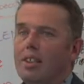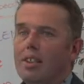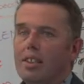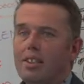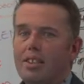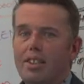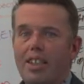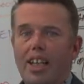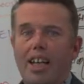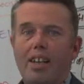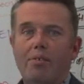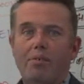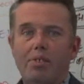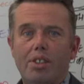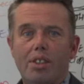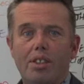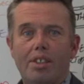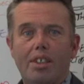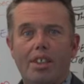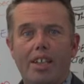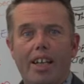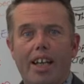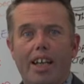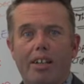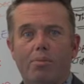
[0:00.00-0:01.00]
services
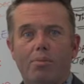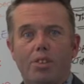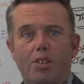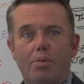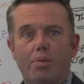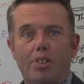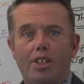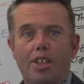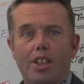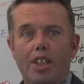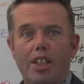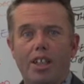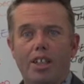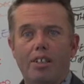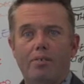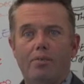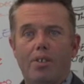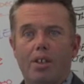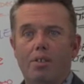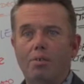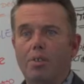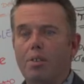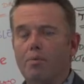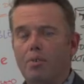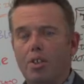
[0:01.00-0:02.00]
can help to achieve
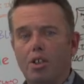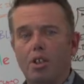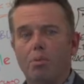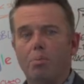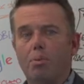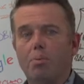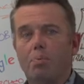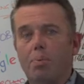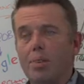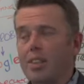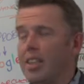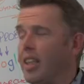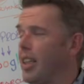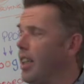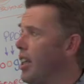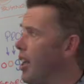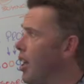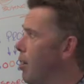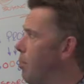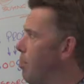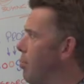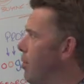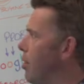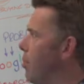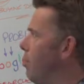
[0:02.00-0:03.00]
or overcome a
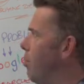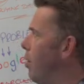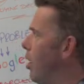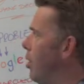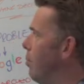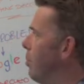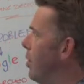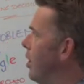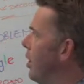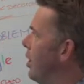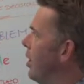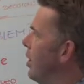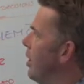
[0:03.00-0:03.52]
particular problem.